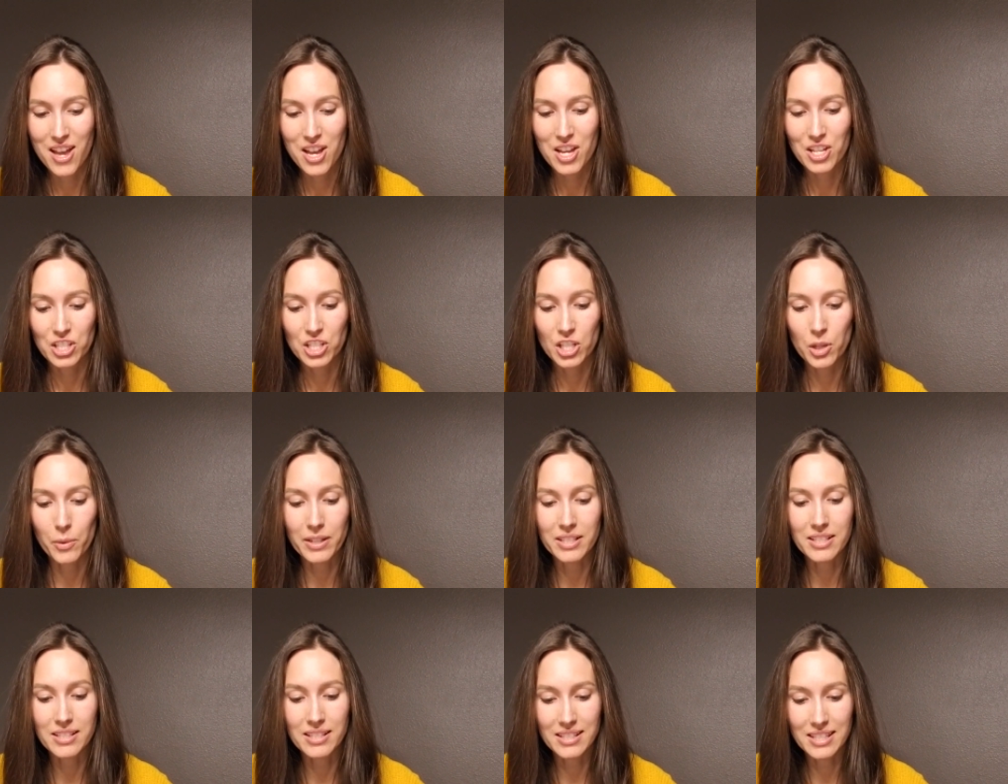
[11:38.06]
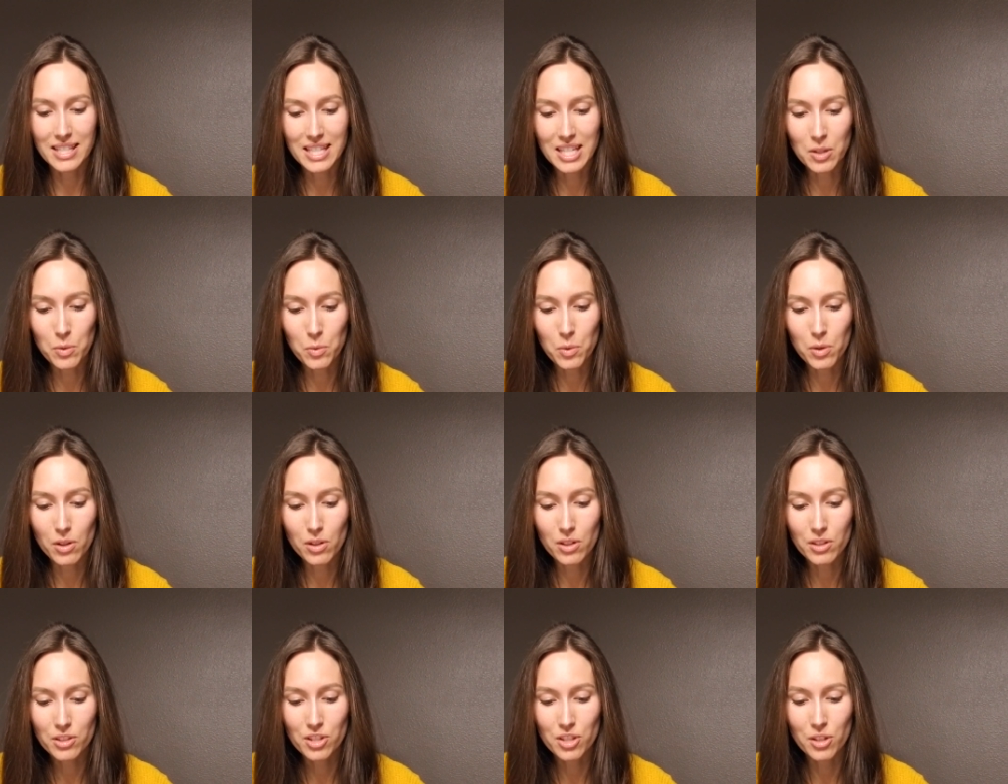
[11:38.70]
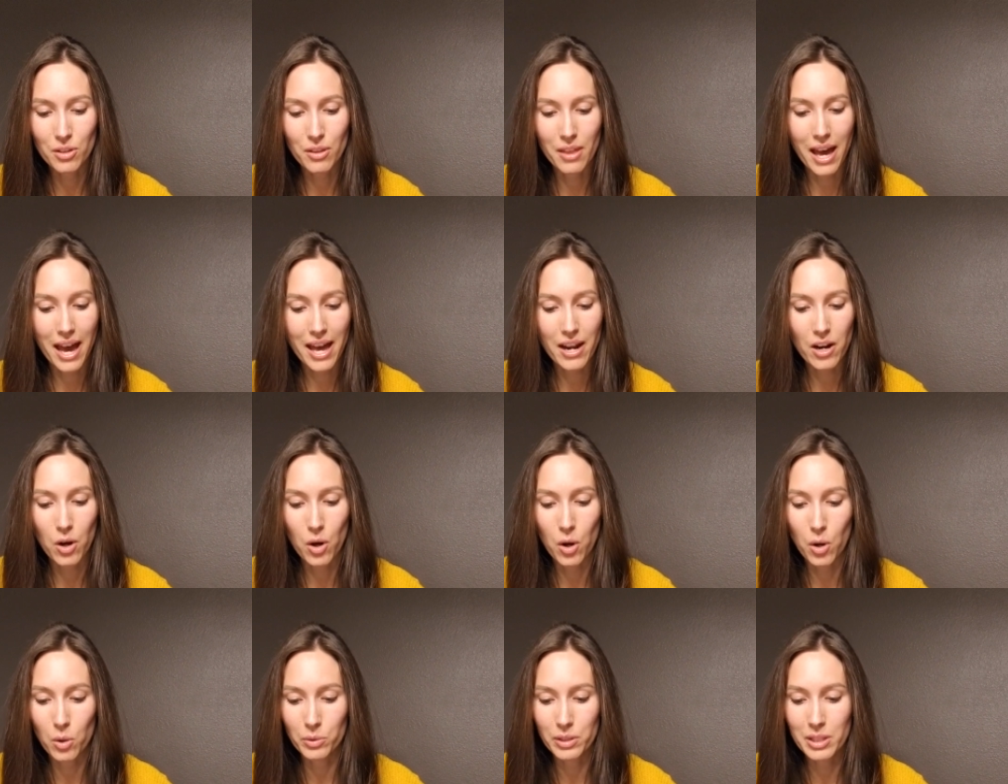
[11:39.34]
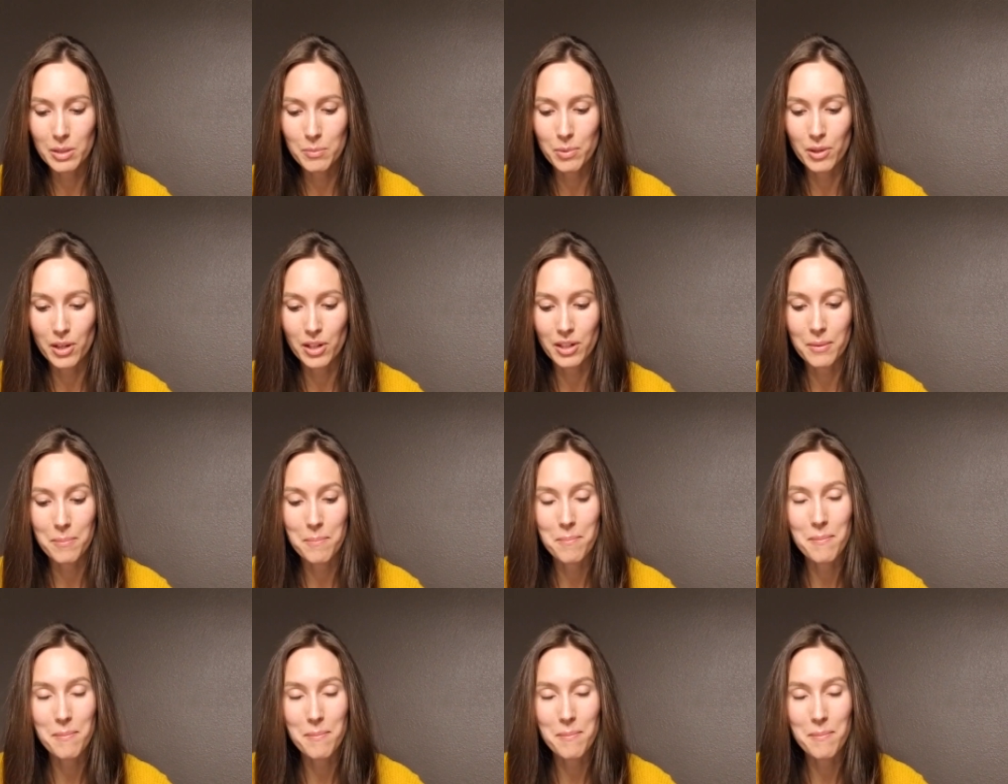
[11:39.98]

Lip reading: So a sequel to that holy book